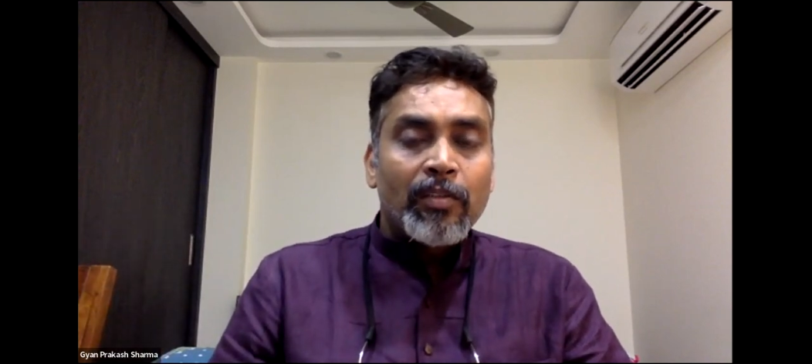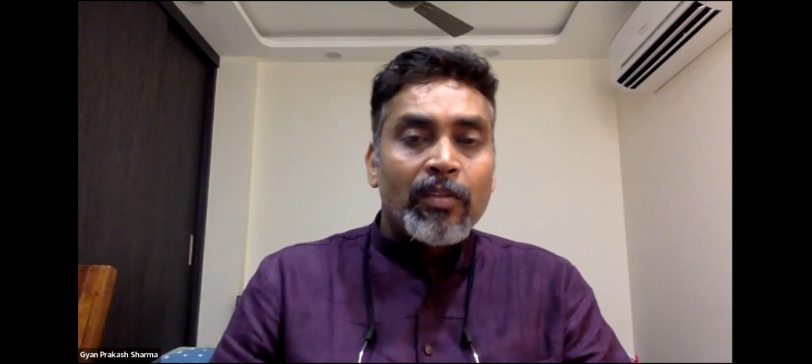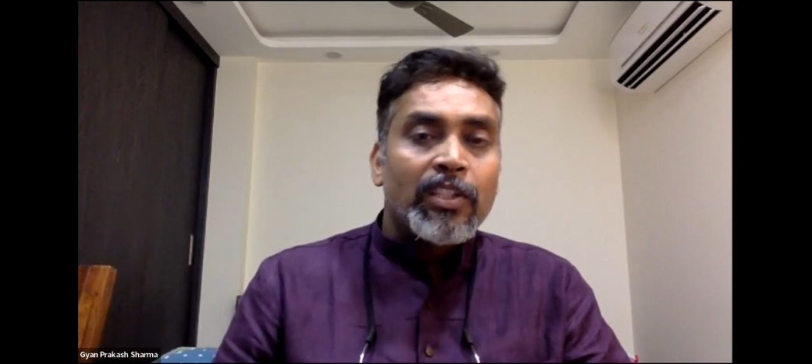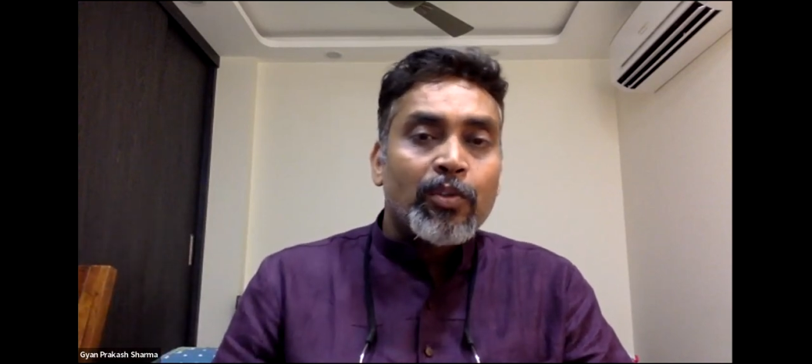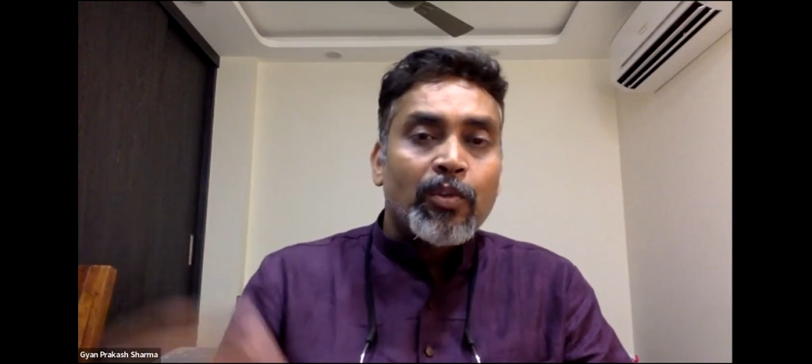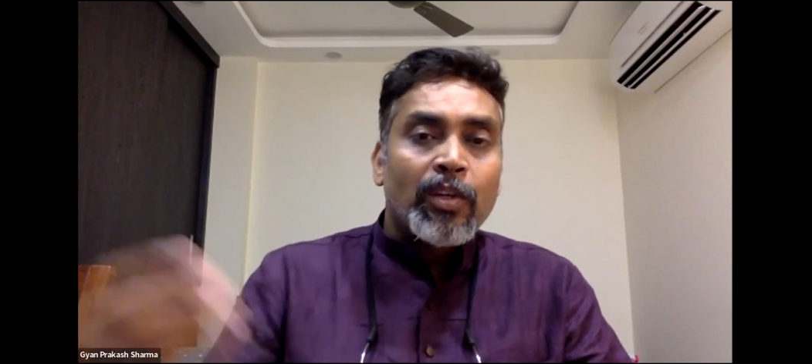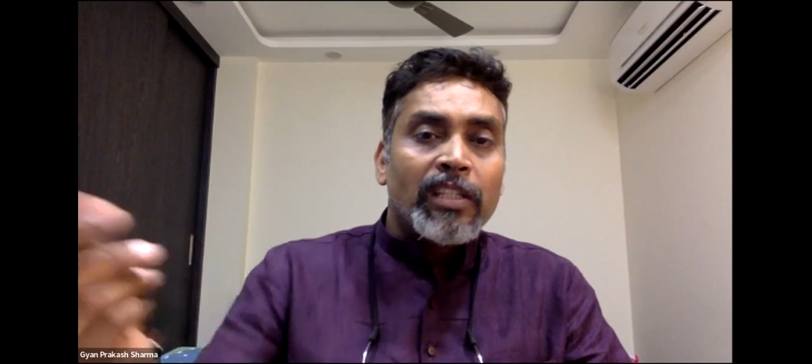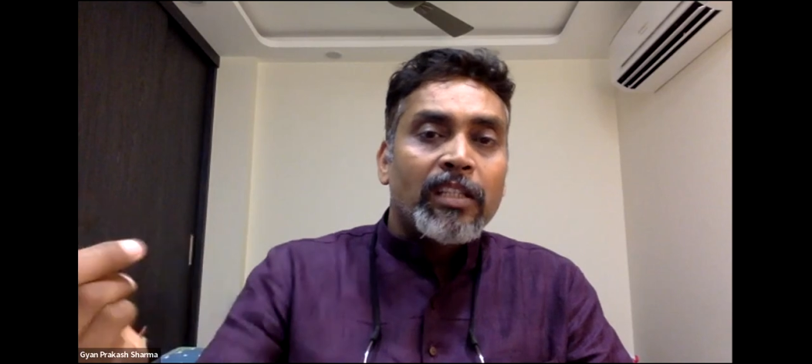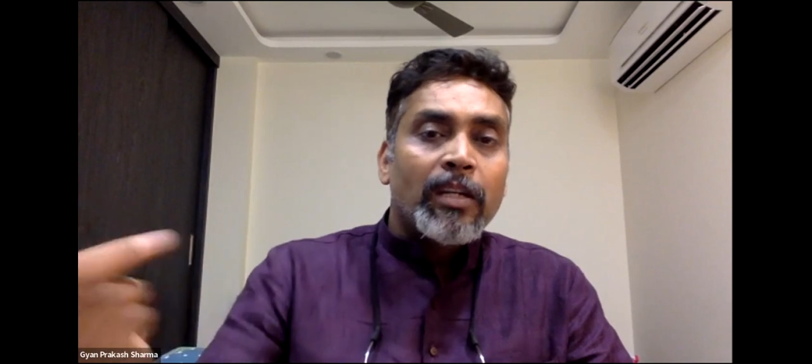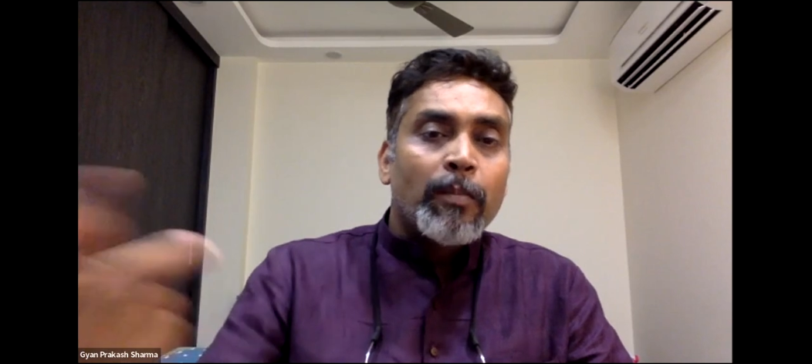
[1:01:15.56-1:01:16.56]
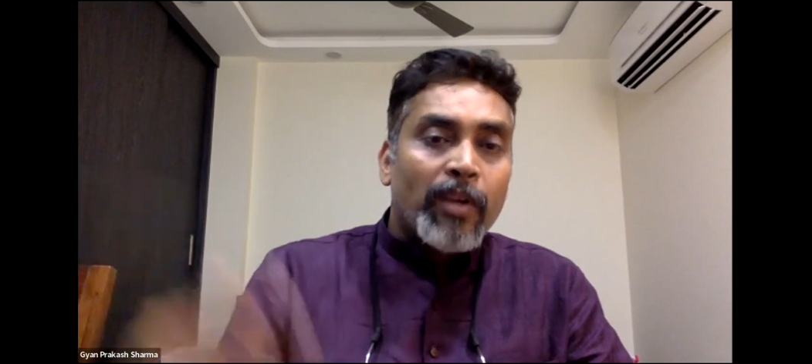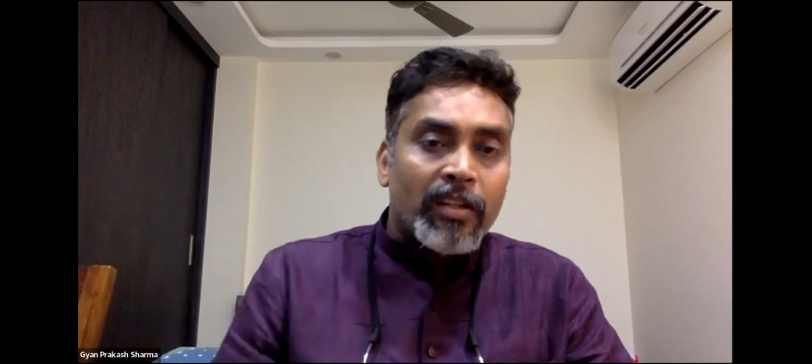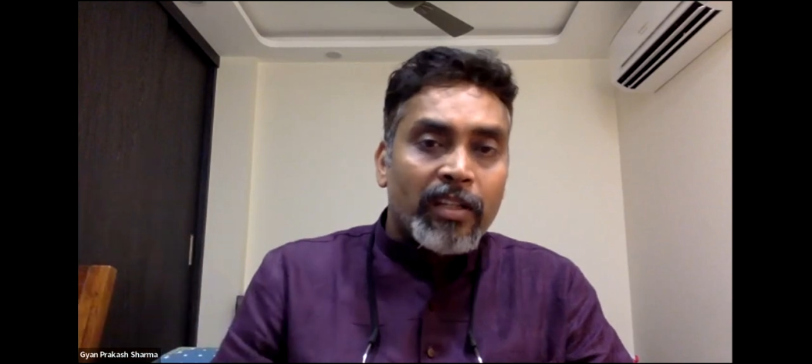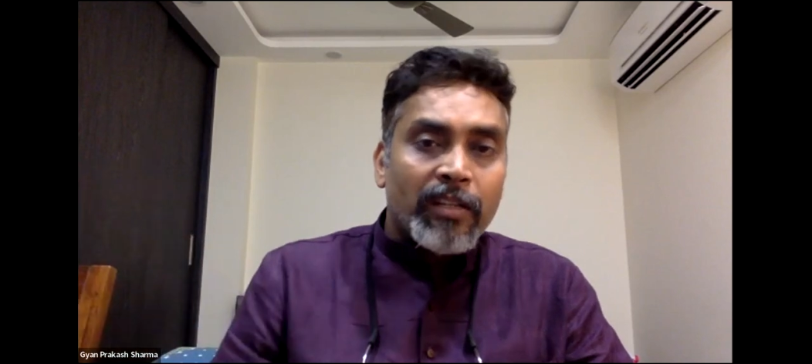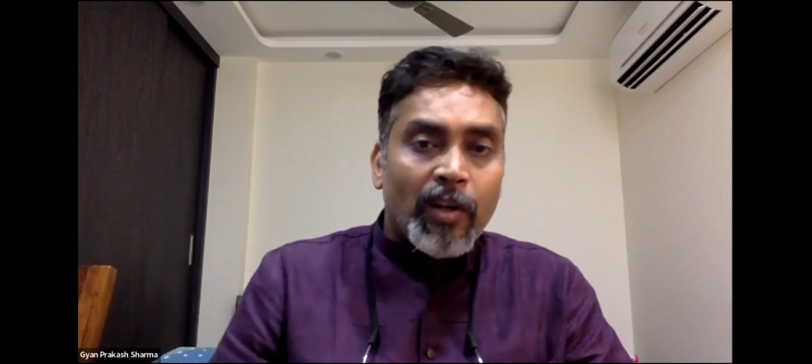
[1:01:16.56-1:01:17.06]
destroys the
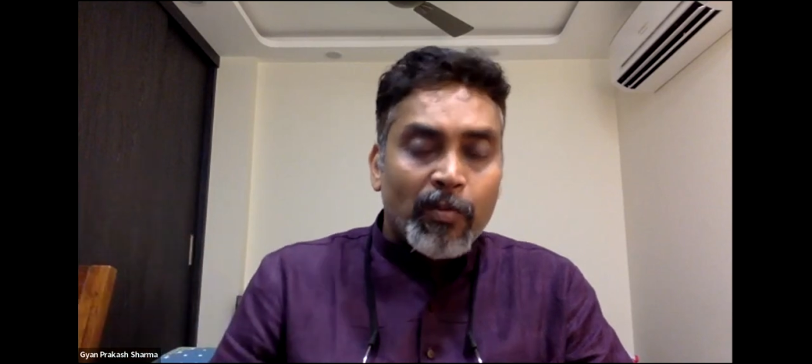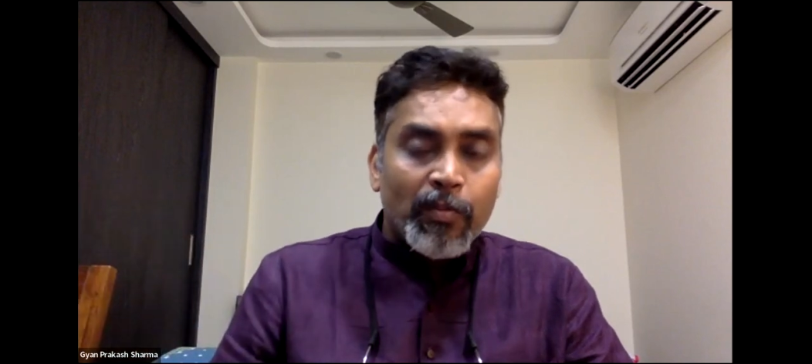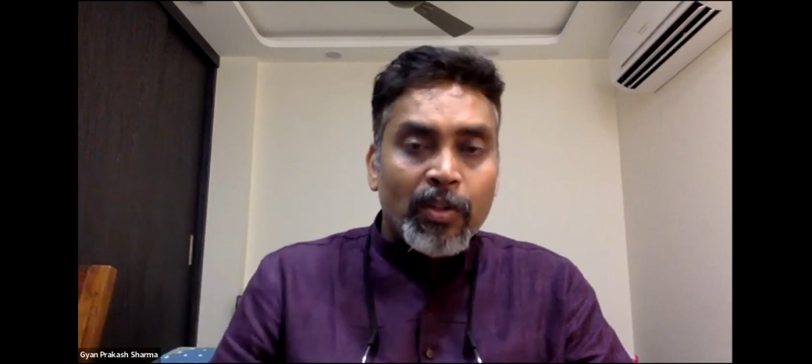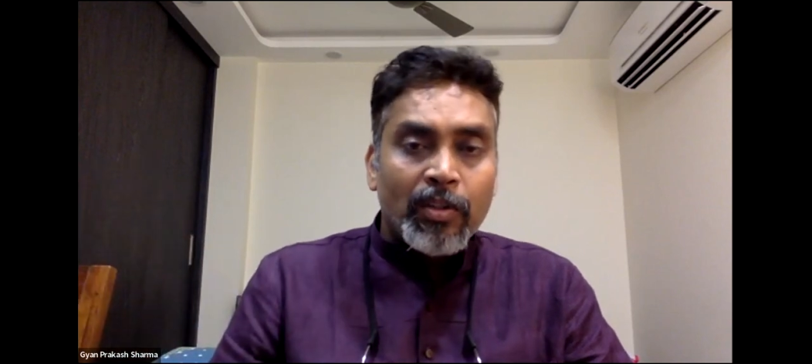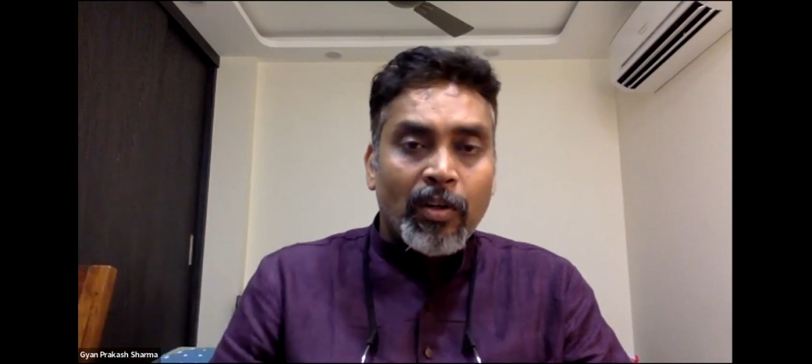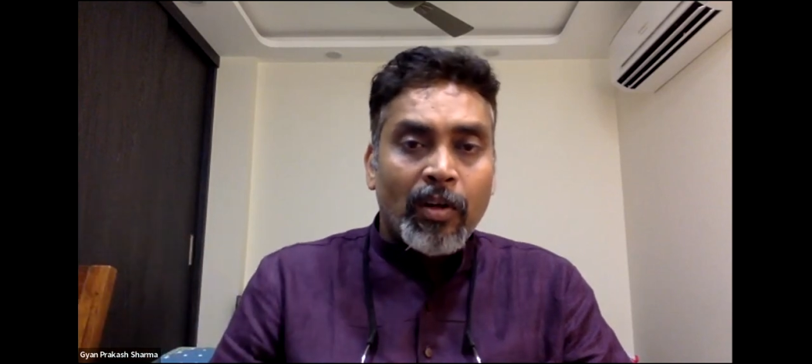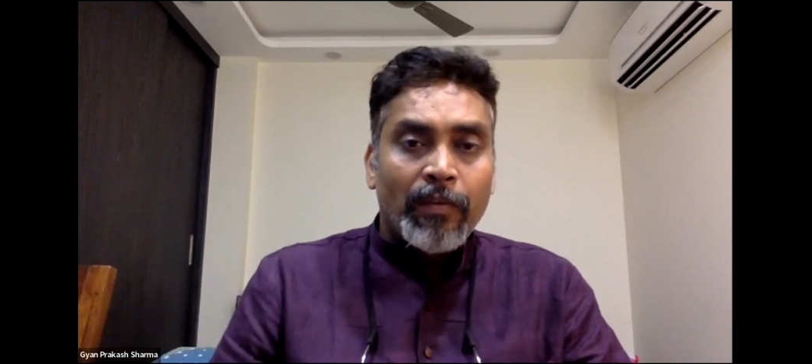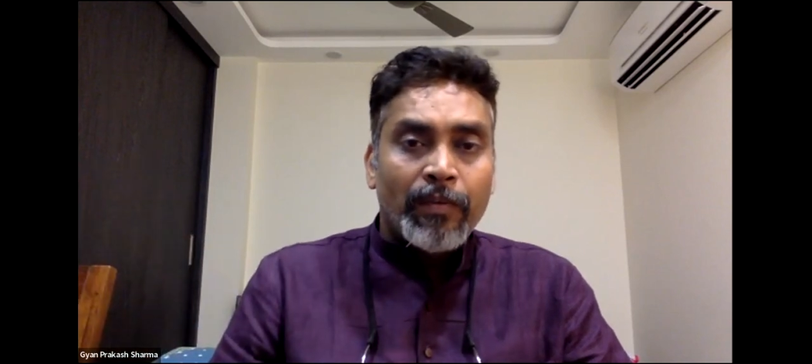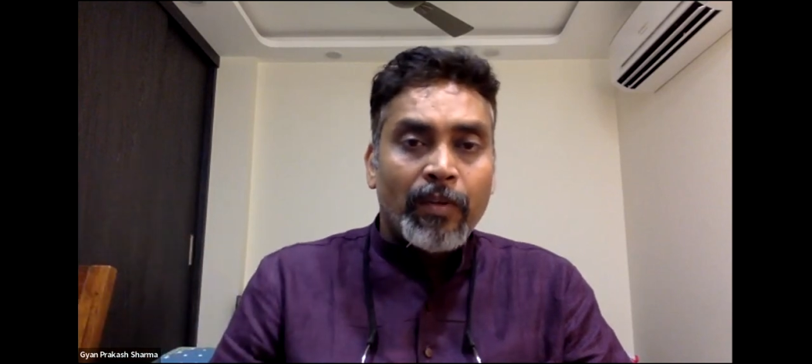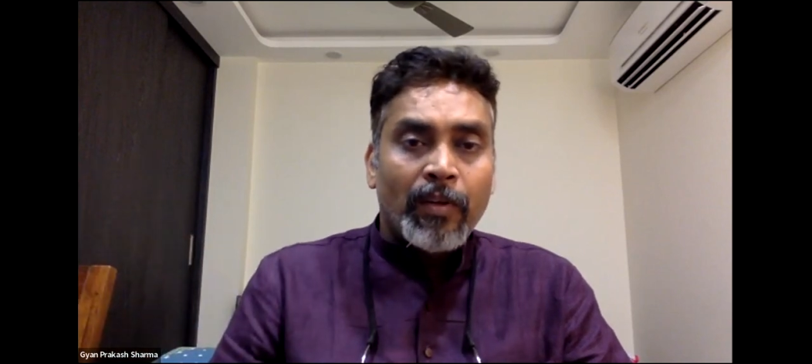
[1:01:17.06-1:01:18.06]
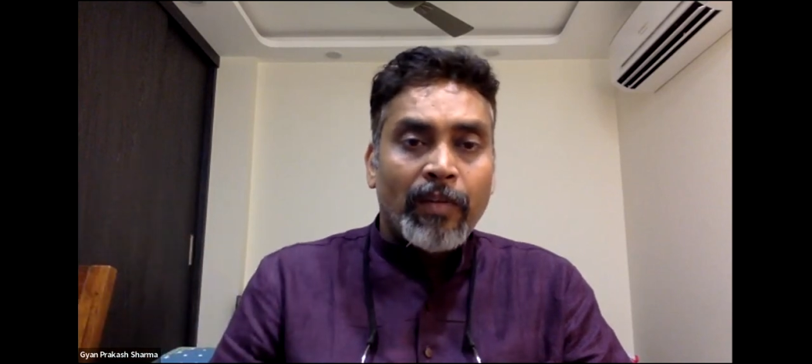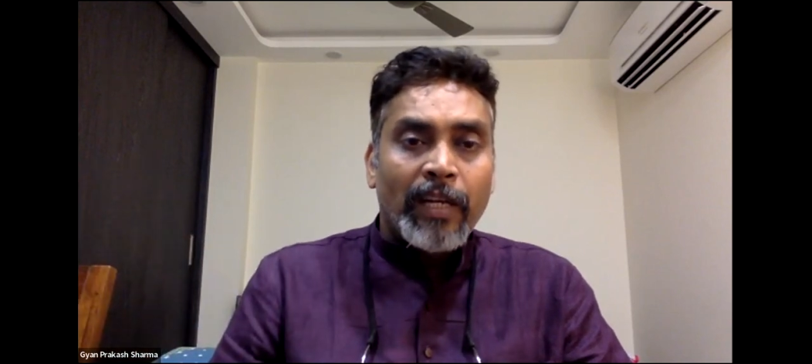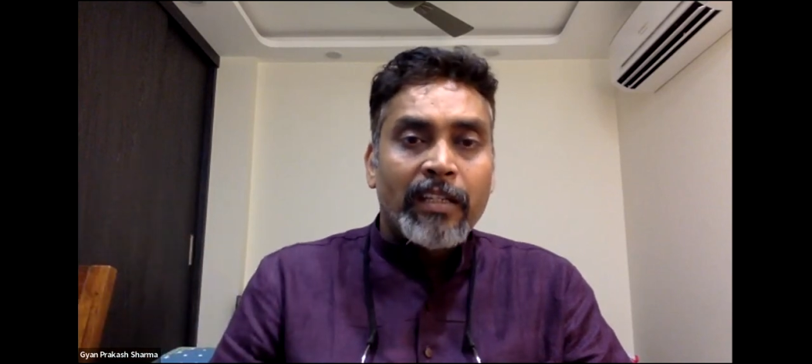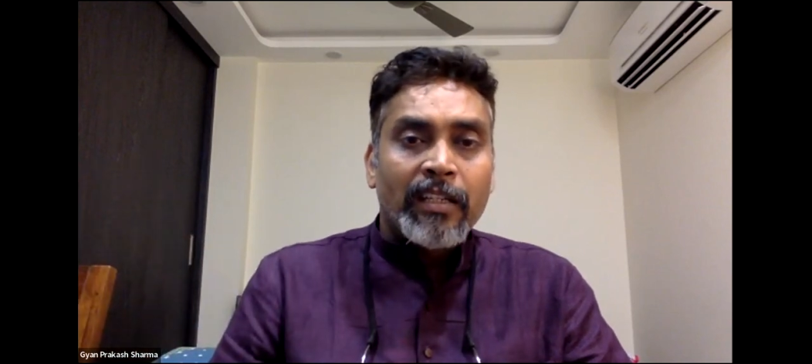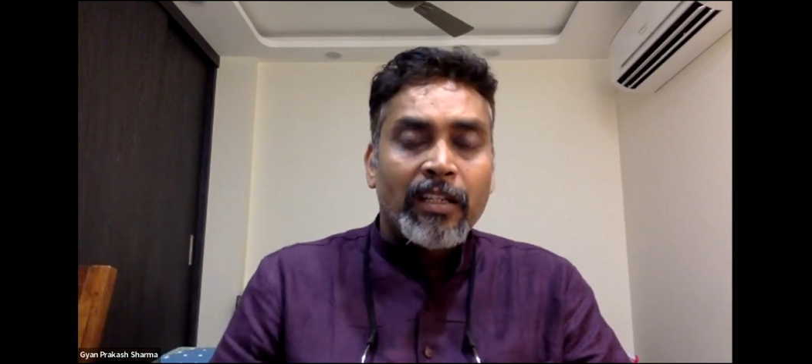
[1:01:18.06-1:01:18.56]
reproductive output of
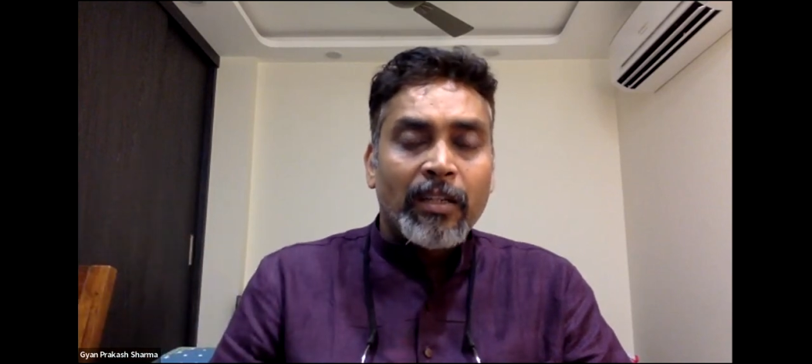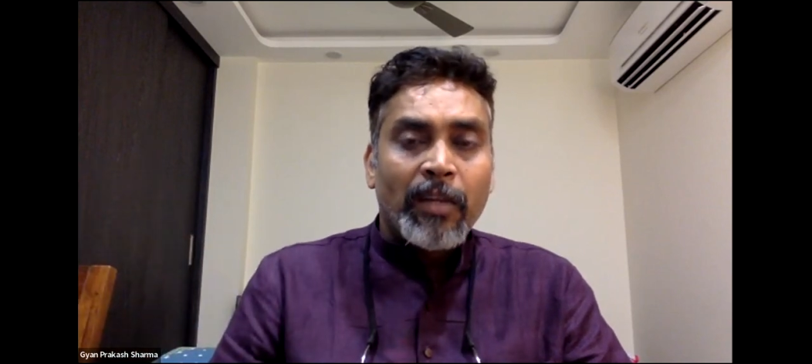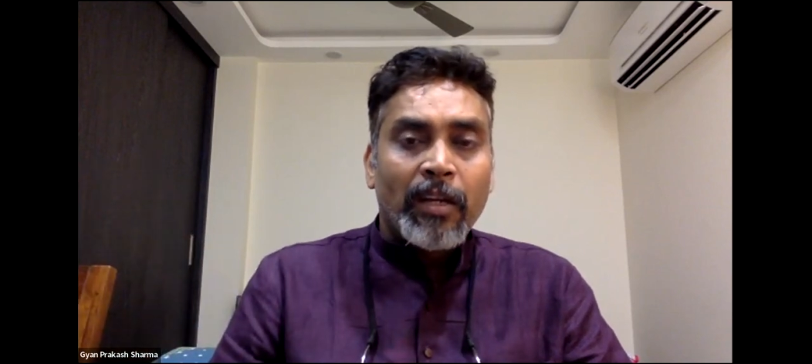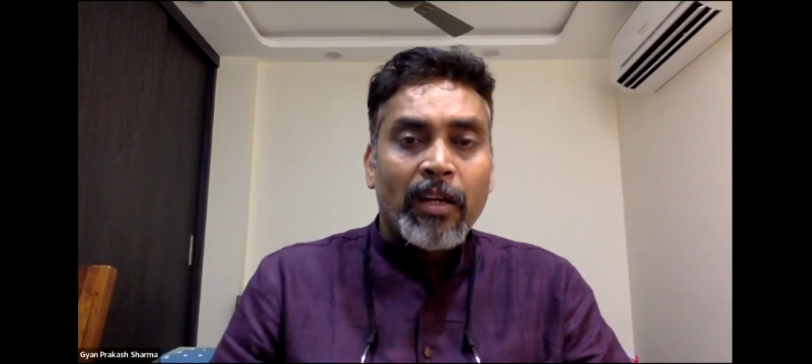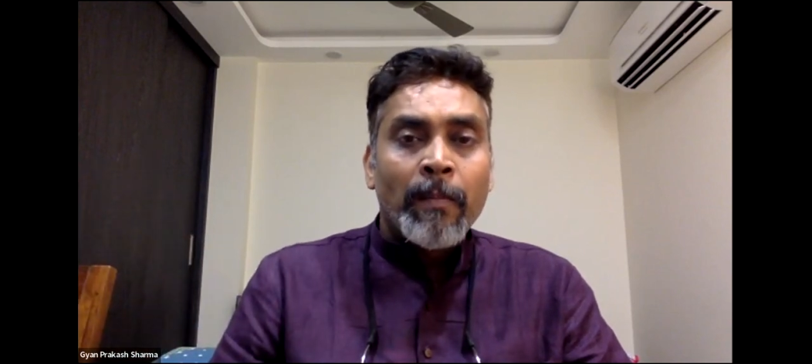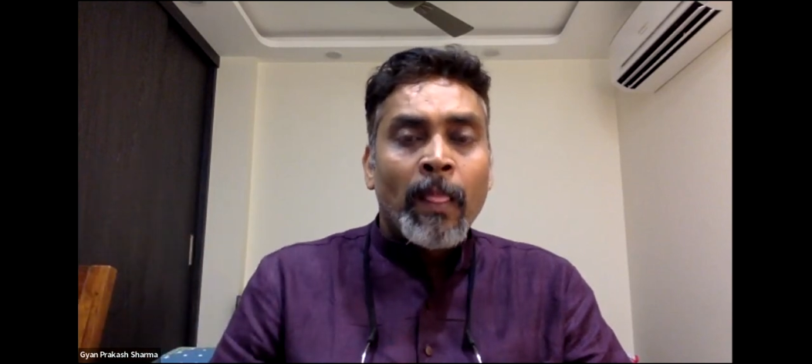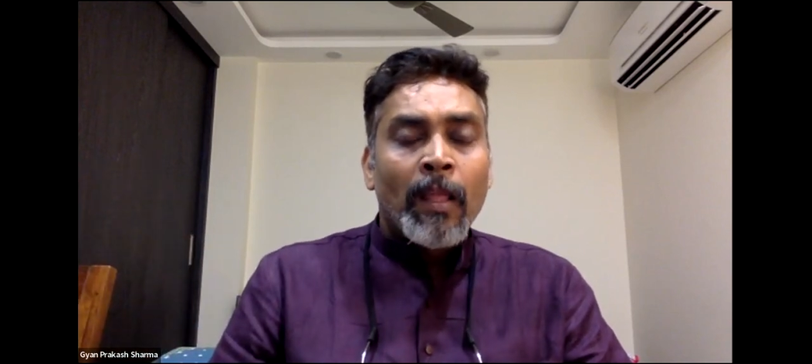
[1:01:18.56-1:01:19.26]
Lantana camara.